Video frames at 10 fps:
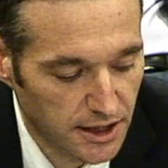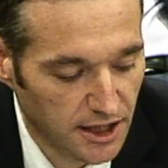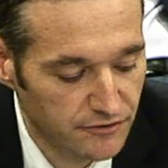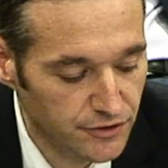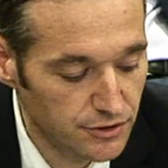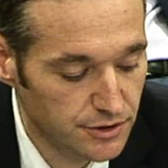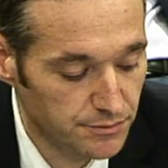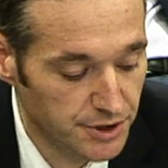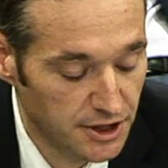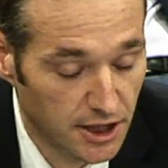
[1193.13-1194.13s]
haven't
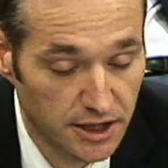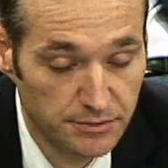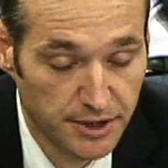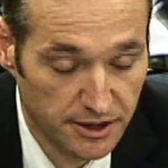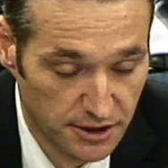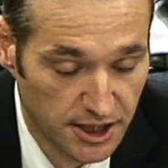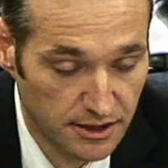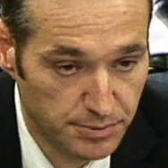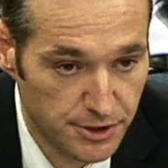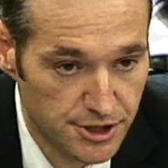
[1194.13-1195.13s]
been hired by
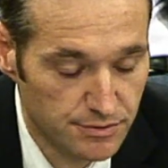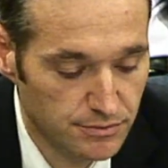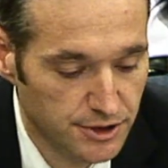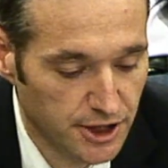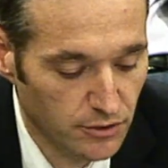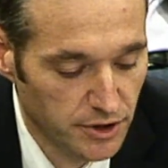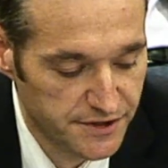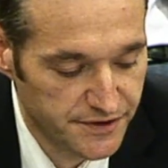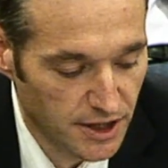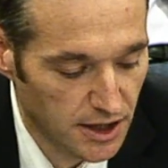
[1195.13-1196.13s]
CalPERS, but I
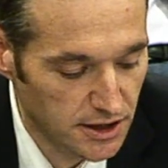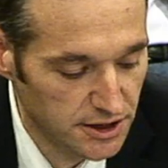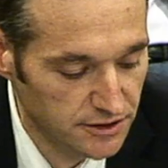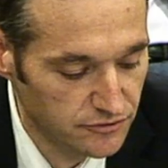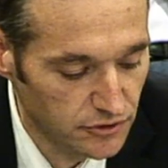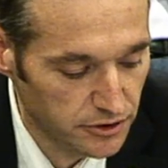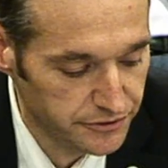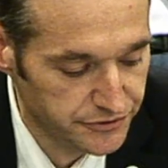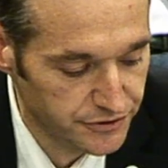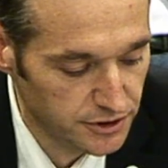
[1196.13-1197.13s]
was highly
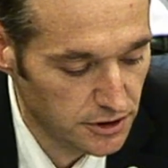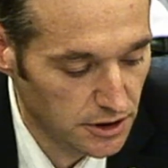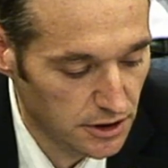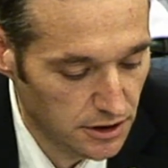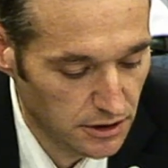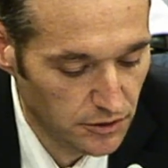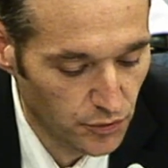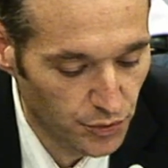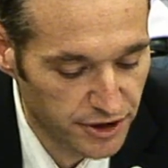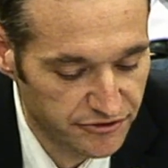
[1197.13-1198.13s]
involved
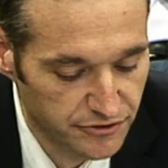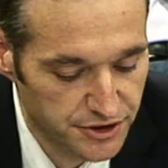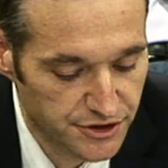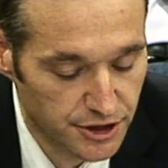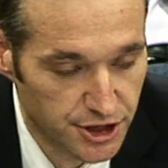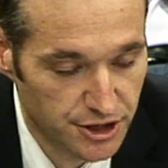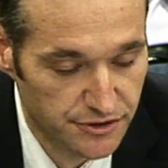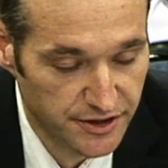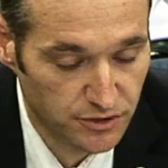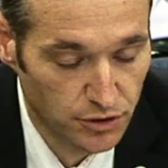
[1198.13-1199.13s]
with the discussions
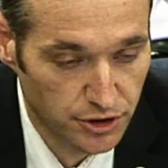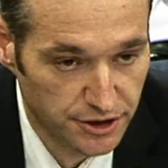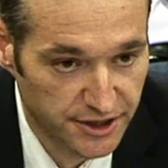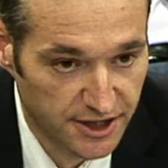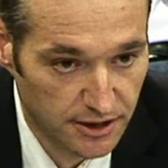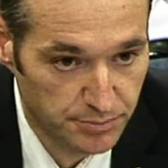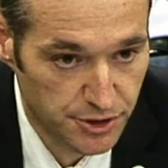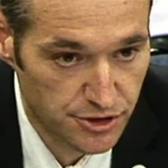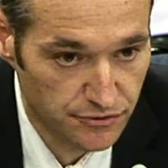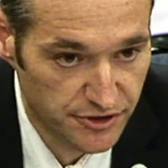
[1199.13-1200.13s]
that occurred at
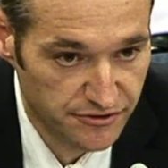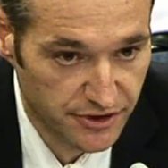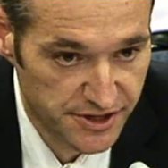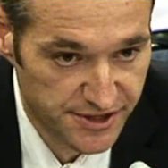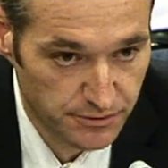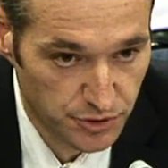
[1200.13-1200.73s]
CalPERS on this very same